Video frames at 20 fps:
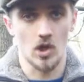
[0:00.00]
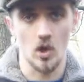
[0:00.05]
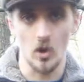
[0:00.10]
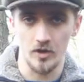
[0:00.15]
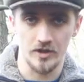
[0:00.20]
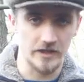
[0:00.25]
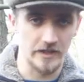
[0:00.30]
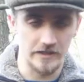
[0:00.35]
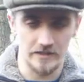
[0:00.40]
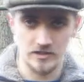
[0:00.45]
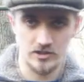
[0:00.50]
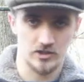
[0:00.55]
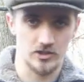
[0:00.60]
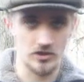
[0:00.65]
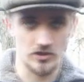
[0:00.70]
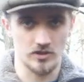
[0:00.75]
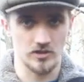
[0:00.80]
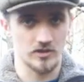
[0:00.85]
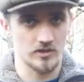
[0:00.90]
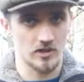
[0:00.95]
like it. It's
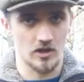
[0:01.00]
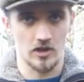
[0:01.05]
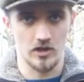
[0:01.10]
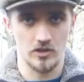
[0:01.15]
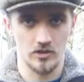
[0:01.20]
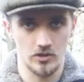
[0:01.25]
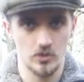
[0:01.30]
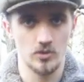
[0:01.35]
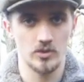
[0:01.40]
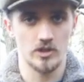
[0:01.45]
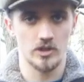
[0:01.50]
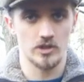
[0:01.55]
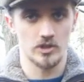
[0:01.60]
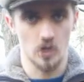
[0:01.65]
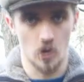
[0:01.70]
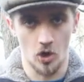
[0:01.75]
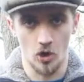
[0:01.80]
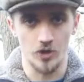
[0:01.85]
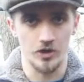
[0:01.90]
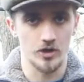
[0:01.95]
just good,
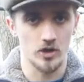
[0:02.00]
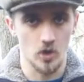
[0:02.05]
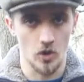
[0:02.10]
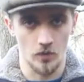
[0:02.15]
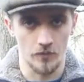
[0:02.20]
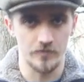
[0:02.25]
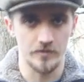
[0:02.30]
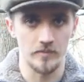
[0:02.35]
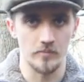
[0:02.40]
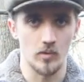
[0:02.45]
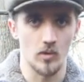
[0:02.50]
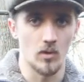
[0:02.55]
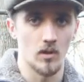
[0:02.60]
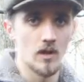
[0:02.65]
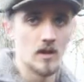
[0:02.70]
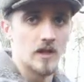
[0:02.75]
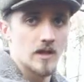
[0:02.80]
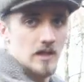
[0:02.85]
tight, comfortable,